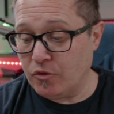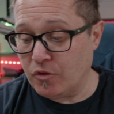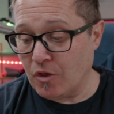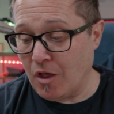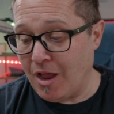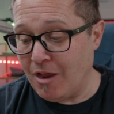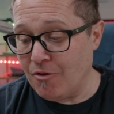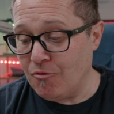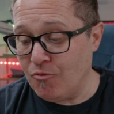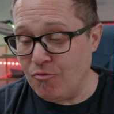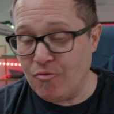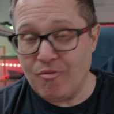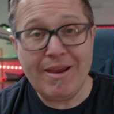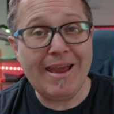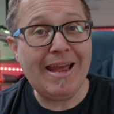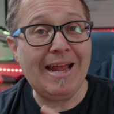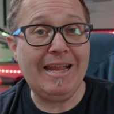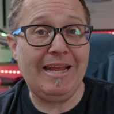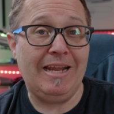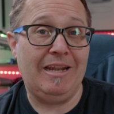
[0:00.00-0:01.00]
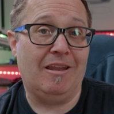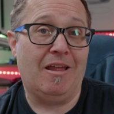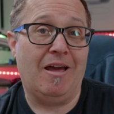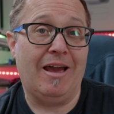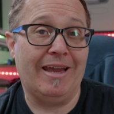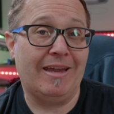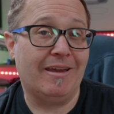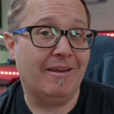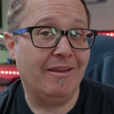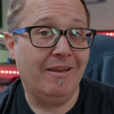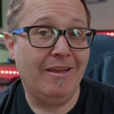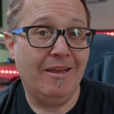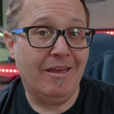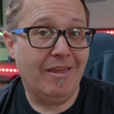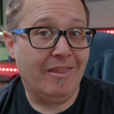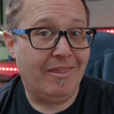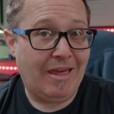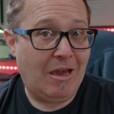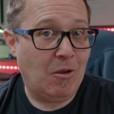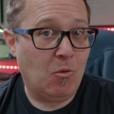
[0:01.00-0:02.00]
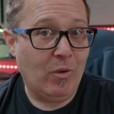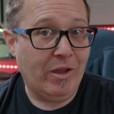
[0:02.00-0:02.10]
So I really like that